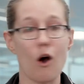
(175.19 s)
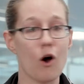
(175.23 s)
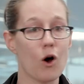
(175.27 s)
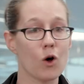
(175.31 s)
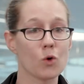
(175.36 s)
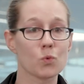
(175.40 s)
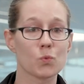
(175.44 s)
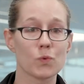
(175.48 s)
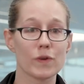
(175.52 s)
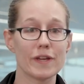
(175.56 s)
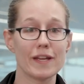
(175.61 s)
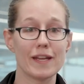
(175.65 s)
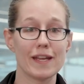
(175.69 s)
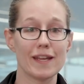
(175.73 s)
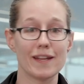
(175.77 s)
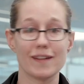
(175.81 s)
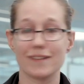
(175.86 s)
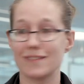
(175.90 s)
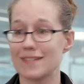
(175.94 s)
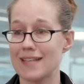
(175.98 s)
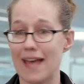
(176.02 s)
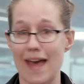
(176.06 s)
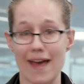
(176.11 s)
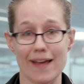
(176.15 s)
all
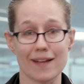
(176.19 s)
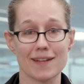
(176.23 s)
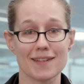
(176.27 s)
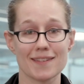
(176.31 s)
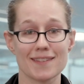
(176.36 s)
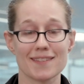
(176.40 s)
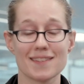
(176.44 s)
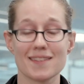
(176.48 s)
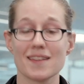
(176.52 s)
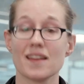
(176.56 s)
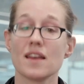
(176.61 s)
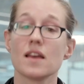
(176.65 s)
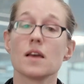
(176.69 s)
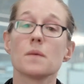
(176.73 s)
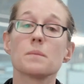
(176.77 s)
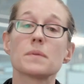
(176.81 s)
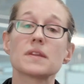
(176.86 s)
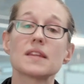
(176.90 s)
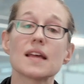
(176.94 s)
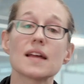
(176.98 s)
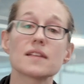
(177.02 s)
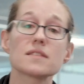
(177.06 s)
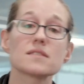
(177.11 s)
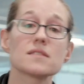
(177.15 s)
reading text.
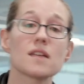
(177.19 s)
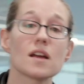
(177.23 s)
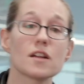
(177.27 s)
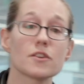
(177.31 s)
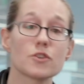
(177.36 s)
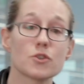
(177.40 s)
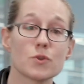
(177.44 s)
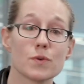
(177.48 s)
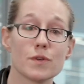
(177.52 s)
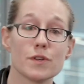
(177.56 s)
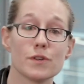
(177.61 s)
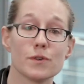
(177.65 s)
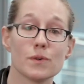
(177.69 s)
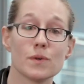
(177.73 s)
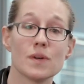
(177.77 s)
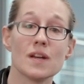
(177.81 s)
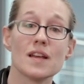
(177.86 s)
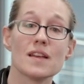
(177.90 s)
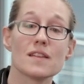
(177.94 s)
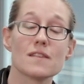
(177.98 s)
But that's not true.